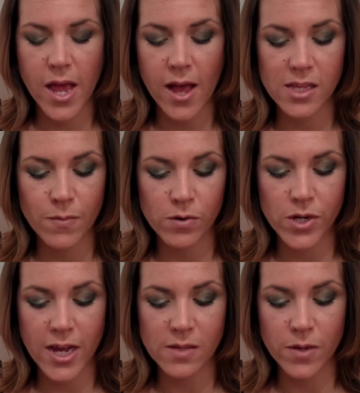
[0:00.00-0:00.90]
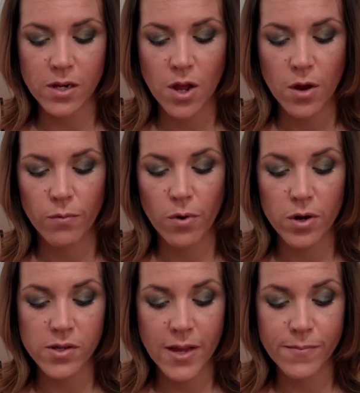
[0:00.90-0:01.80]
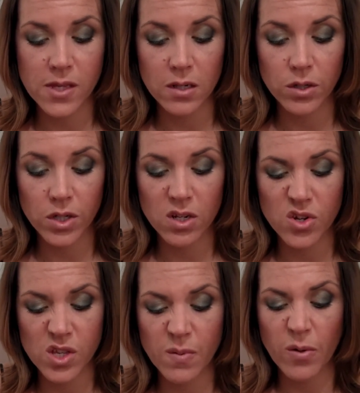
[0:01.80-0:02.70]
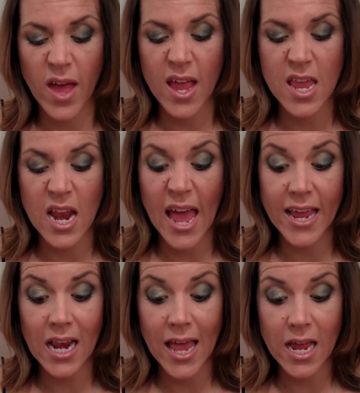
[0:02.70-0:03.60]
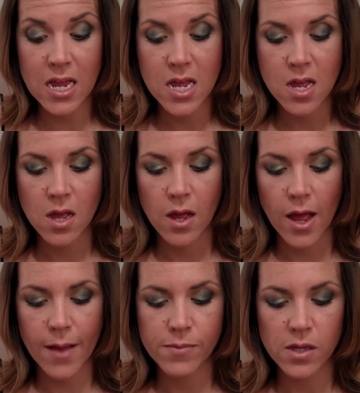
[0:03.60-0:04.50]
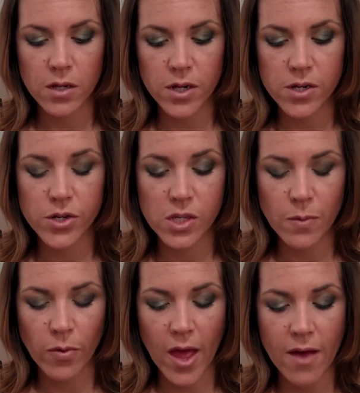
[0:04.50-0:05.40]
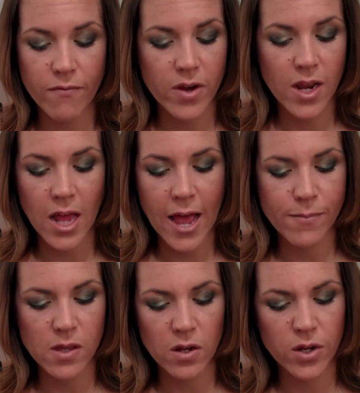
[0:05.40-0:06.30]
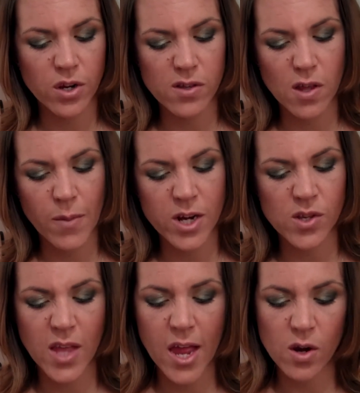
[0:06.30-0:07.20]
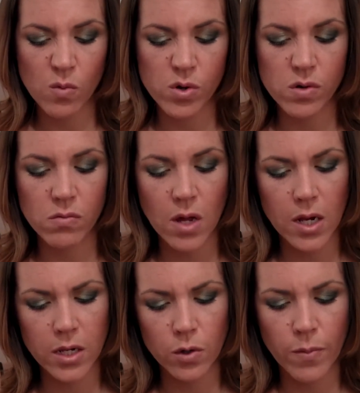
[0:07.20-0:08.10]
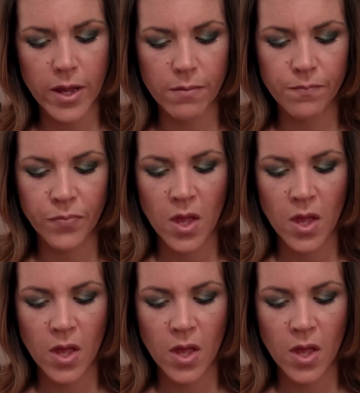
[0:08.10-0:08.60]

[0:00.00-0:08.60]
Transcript: Yeah, I smell jasmine. Rose Absolute, do smell that. Ylang Ylang Absolute, do smell that. Vanilla Absolute, not so much. Sandalwood, a little bit.